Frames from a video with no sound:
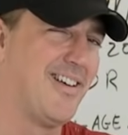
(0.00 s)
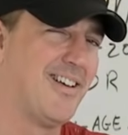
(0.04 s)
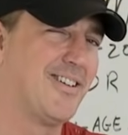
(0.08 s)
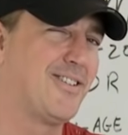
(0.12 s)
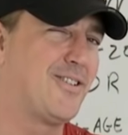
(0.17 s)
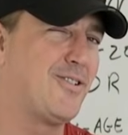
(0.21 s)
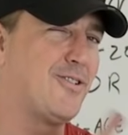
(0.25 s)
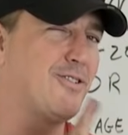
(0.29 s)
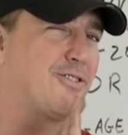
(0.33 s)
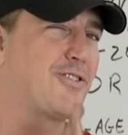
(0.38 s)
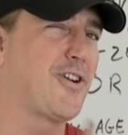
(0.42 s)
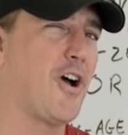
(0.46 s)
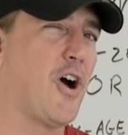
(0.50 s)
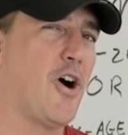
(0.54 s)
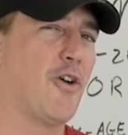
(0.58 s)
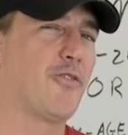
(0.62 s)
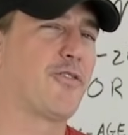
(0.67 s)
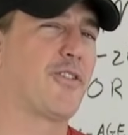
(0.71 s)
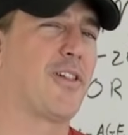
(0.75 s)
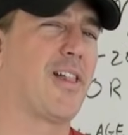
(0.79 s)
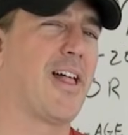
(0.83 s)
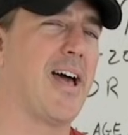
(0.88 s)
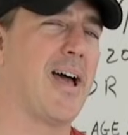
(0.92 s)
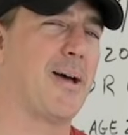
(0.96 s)
Two
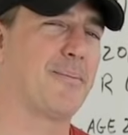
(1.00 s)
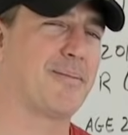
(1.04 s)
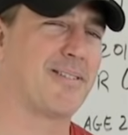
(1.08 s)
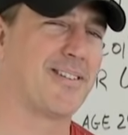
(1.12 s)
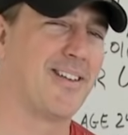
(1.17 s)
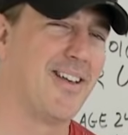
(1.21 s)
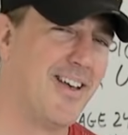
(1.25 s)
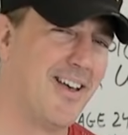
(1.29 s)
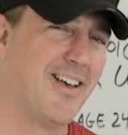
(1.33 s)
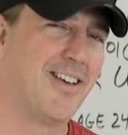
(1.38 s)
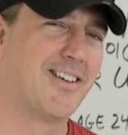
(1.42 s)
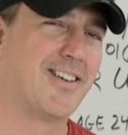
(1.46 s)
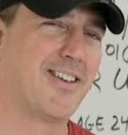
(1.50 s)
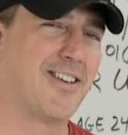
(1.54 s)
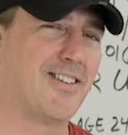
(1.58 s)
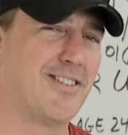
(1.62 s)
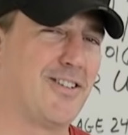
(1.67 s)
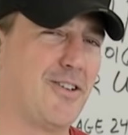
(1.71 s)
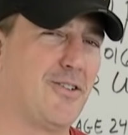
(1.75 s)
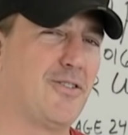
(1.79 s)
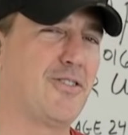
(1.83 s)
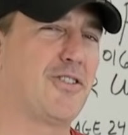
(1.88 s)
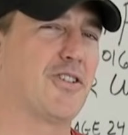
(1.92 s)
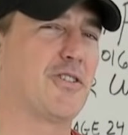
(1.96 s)
golf claps, because
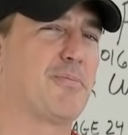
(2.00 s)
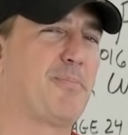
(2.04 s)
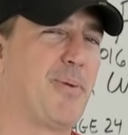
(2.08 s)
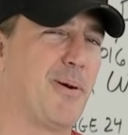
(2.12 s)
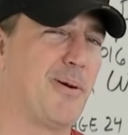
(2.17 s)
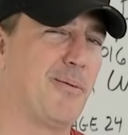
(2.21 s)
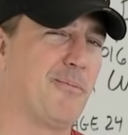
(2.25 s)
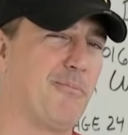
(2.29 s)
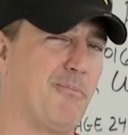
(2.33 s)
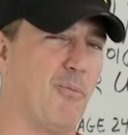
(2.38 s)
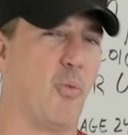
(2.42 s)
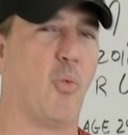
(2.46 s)
you just put